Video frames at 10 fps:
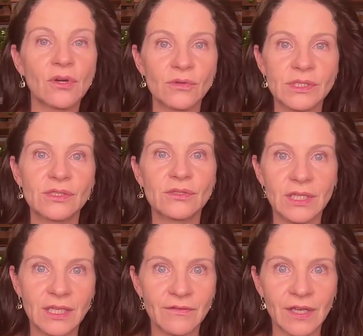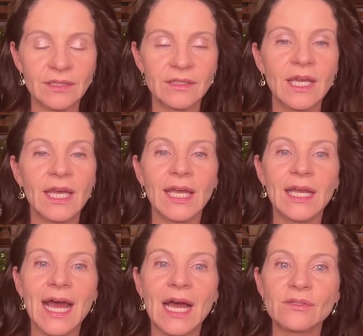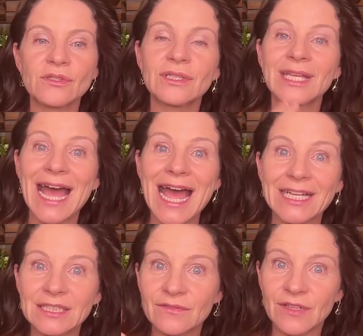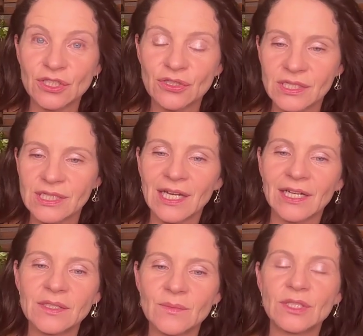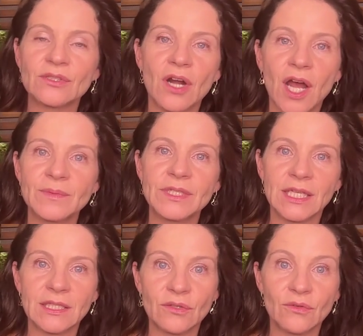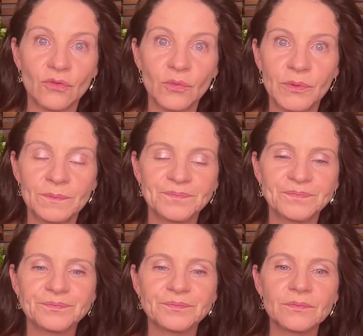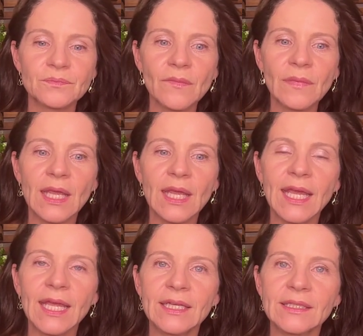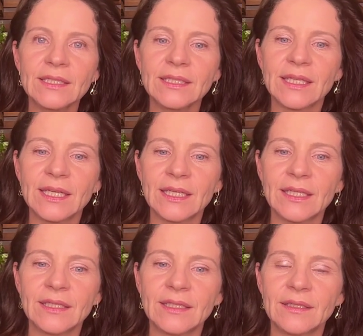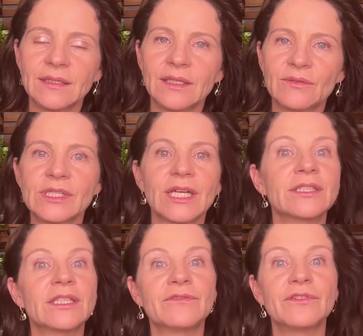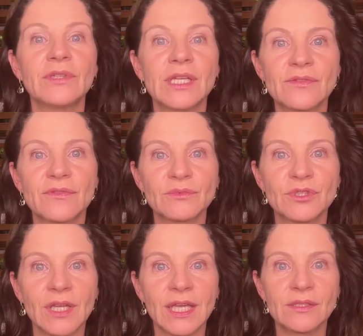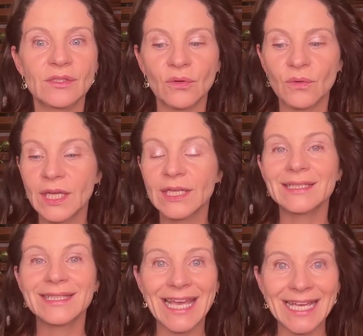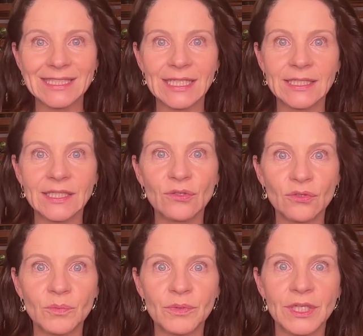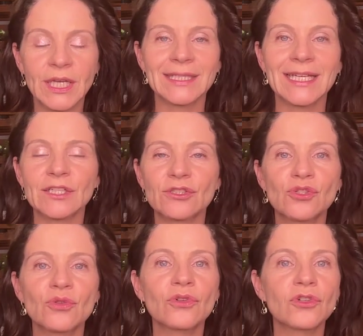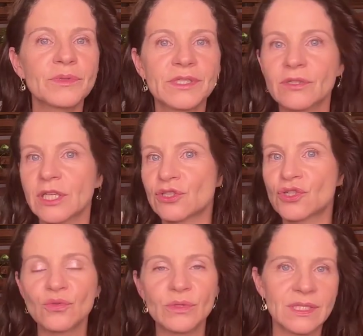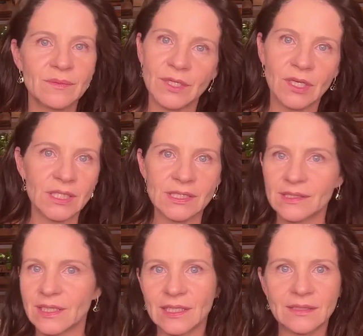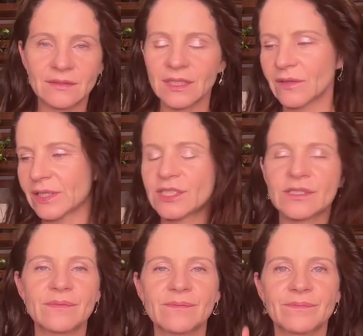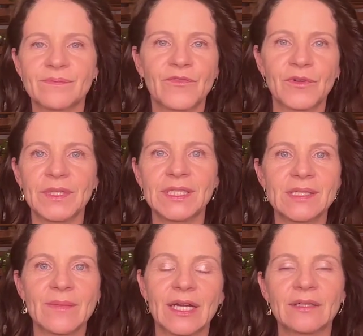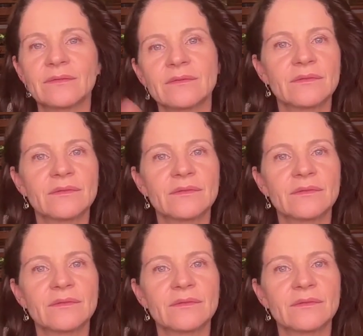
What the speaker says: closer to the event, and also the activations start being dropped in the group, and they will start in a few days from today. So get in the group. There are 2 groups you can choose, because there are, for me, it doesn't matter.